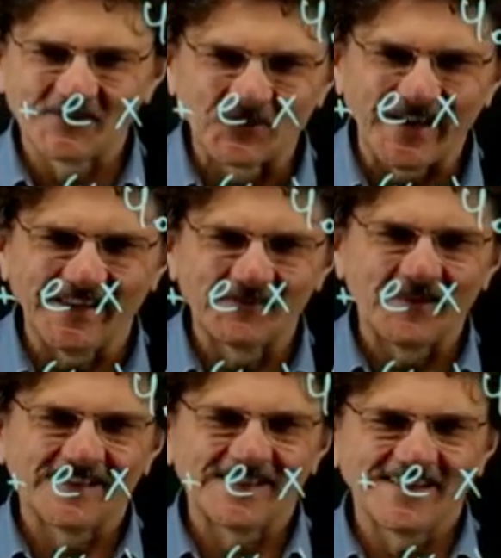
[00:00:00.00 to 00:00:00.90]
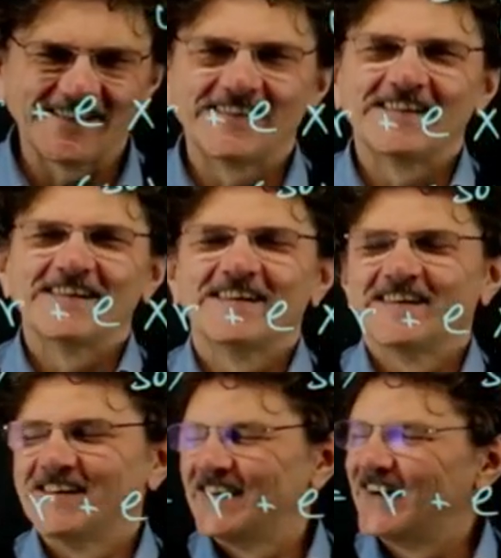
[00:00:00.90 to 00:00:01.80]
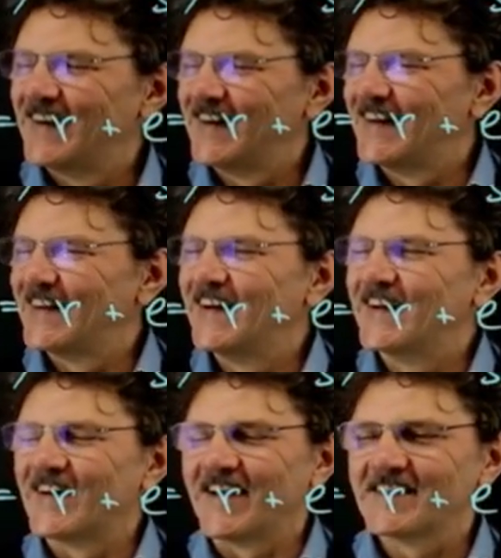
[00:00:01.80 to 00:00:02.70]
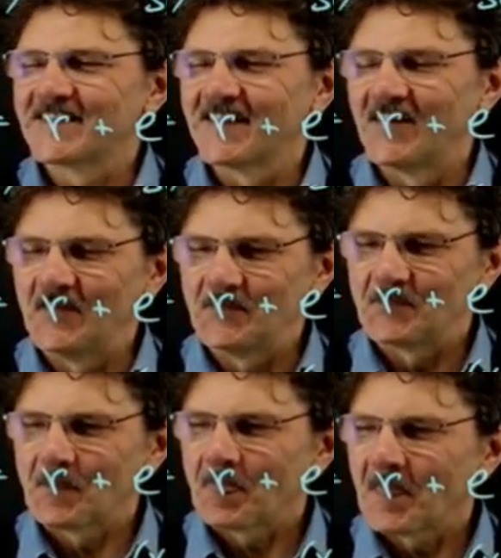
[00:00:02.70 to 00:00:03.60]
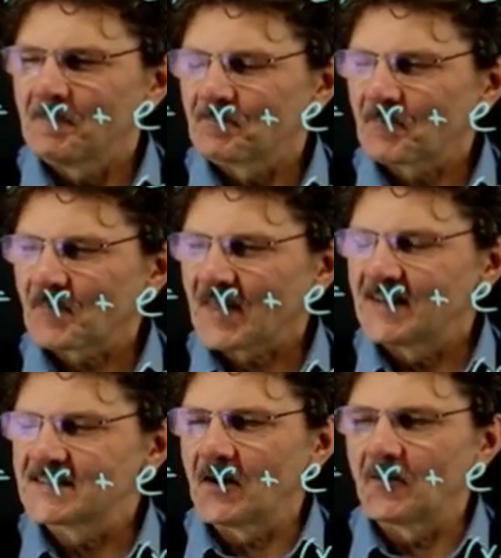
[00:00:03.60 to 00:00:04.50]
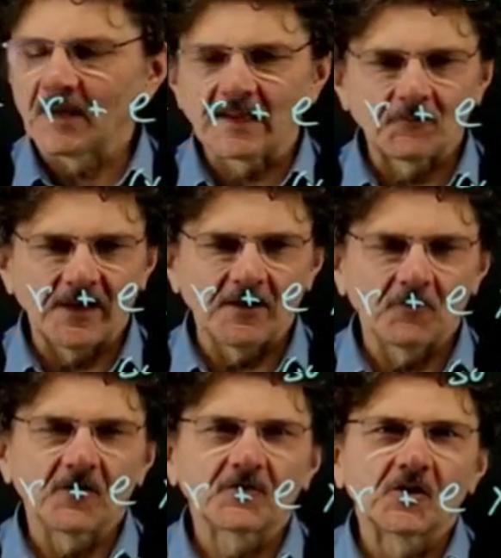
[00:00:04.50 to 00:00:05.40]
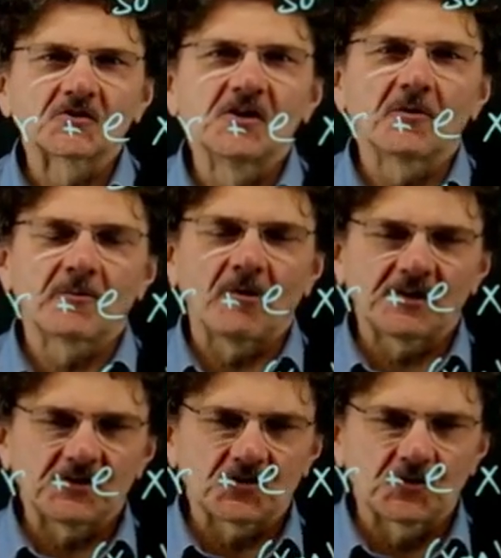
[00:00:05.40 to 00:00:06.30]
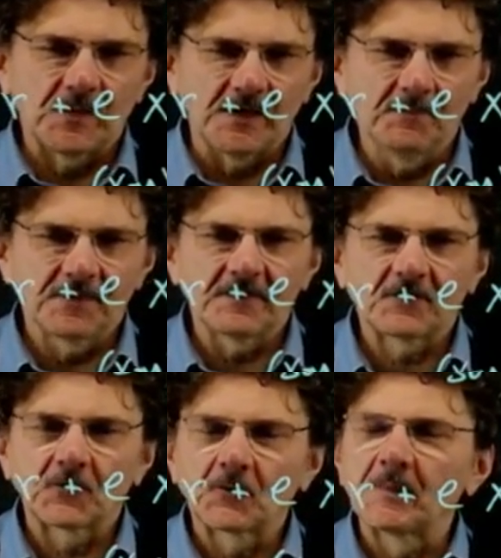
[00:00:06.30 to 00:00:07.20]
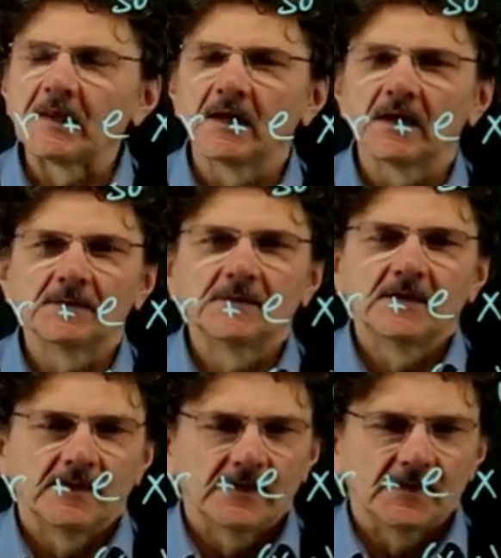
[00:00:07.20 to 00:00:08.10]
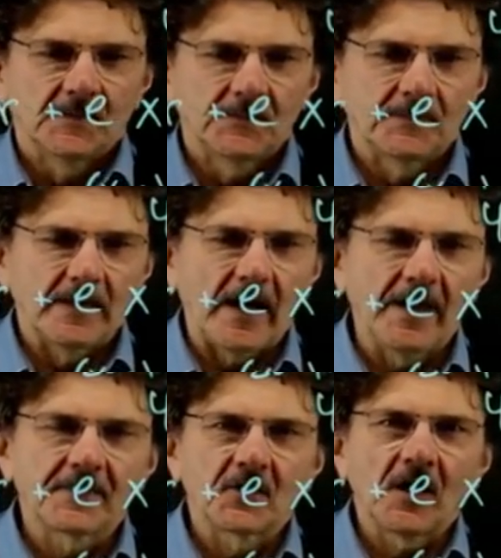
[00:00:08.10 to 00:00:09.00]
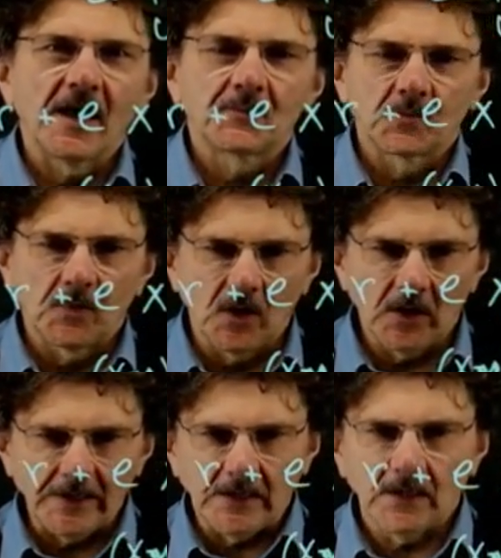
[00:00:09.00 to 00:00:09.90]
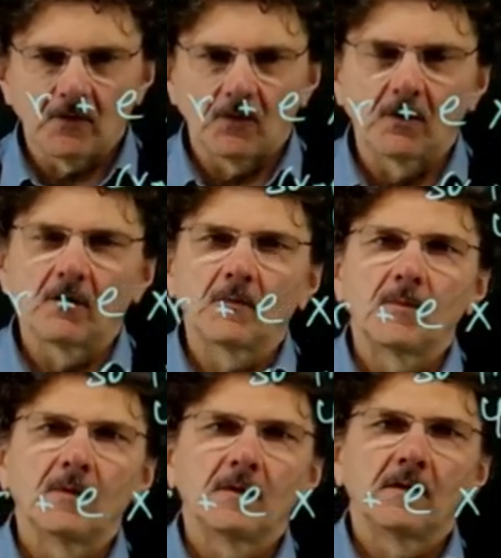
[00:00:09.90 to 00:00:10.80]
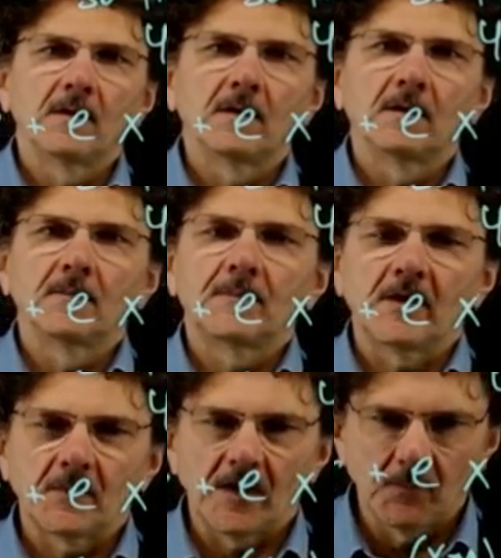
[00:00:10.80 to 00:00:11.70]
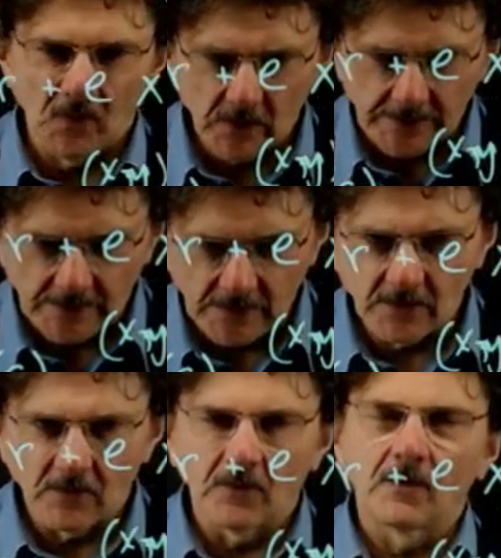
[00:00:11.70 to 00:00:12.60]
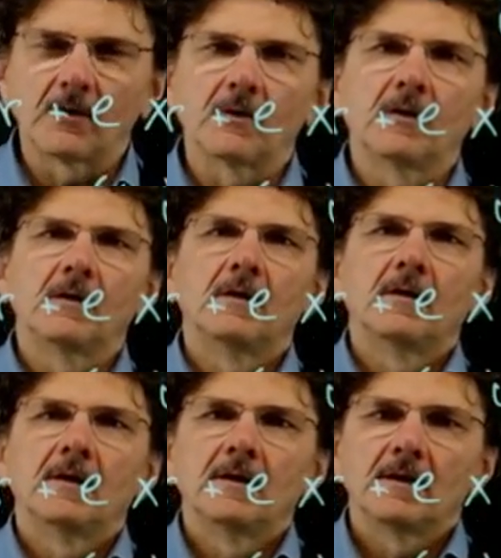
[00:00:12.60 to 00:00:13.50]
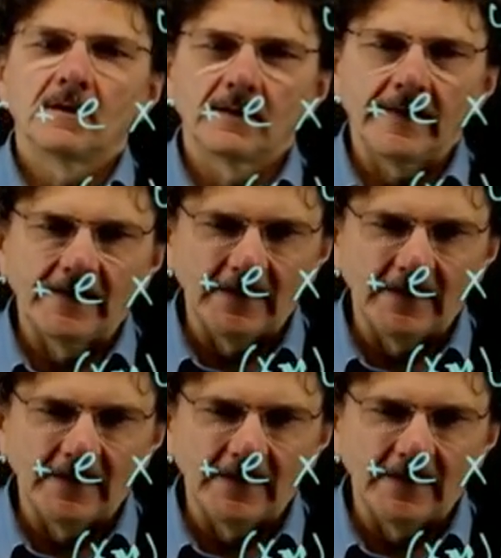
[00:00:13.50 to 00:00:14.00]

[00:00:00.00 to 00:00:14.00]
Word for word: to write, but uh, uh, right. So, so we, we we of course know what it should be. This should be uh, either hyperbole or uh, parabole or uh,